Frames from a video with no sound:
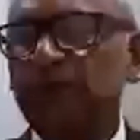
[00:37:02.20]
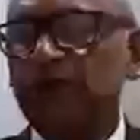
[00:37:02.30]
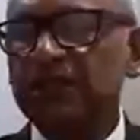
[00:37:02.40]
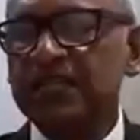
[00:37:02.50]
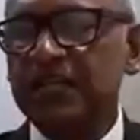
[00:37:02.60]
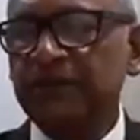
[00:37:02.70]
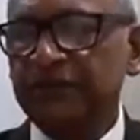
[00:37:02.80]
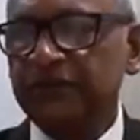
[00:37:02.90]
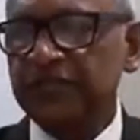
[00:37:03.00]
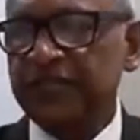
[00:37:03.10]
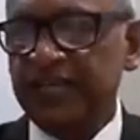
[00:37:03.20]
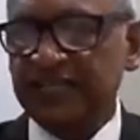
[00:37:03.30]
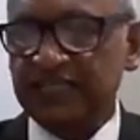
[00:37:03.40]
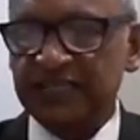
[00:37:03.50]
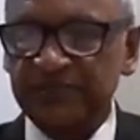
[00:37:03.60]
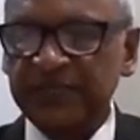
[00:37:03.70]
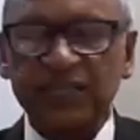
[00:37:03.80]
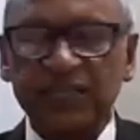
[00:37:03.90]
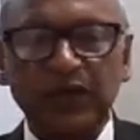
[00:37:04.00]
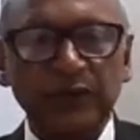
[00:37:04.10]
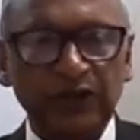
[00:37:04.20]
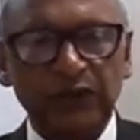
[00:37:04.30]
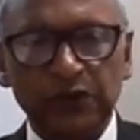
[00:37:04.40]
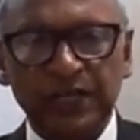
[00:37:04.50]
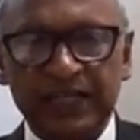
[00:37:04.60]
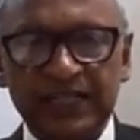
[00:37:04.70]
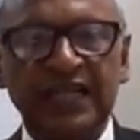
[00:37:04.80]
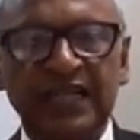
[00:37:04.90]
want this done by 15 days. That is one way of looking at it.